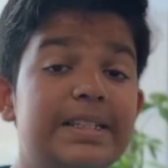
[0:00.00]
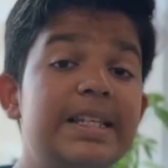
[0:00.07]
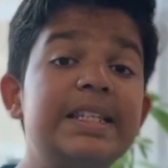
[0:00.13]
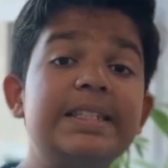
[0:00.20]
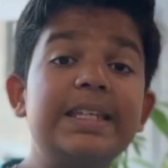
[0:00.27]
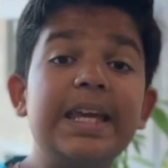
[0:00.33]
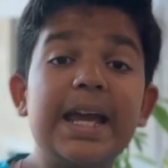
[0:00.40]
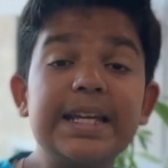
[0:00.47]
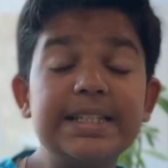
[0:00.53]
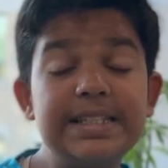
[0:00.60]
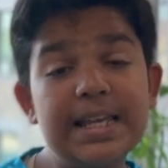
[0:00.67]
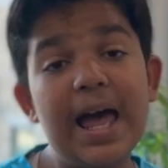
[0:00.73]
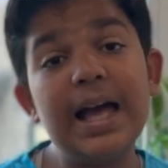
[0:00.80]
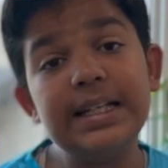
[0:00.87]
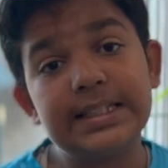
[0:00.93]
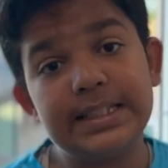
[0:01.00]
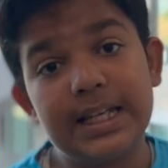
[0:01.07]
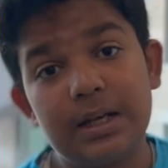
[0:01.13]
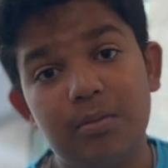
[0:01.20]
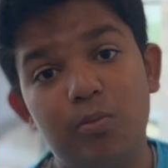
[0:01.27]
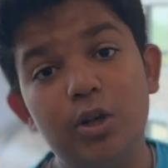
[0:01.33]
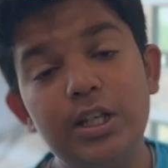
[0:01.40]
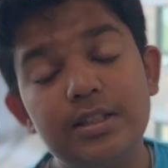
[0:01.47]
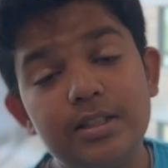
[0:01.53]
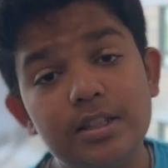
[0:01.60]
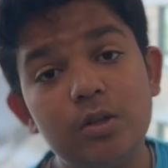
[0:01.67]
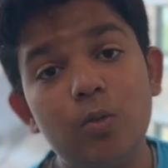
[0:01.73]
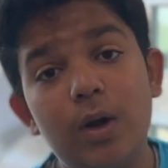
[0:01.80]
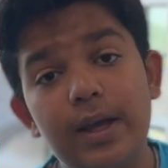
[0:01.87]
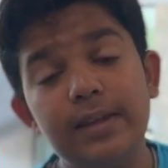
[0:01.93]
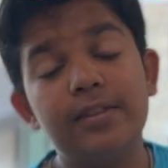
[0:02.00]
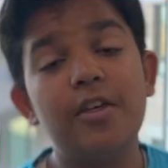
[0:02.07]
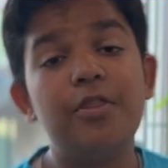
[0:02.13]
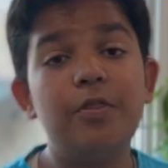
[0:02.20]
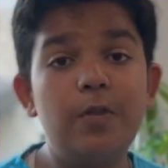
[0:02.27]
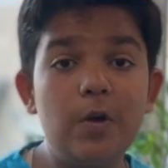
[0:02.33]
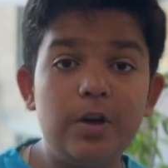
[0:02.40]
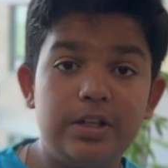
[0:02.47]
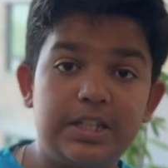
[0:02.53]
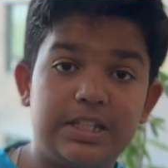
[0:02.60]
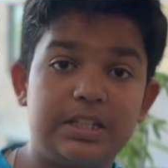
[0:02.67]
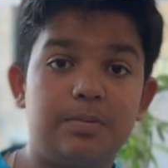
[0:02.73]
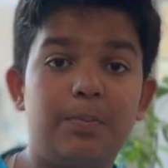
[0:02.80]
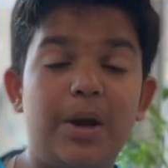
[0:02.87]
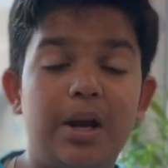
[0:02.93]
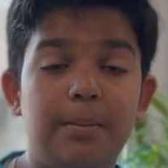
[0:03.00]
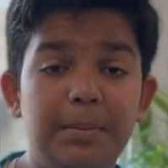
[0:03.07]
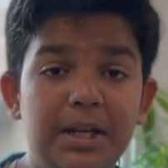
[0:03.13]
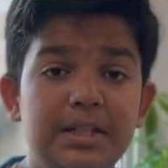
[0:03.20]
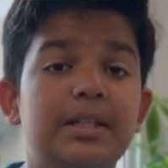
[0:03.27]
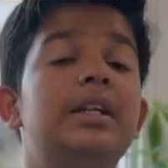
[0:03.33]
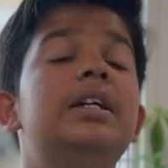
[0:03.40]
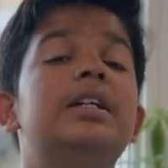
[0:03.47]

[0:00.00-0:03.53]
is the exact same reason why in the third experiment,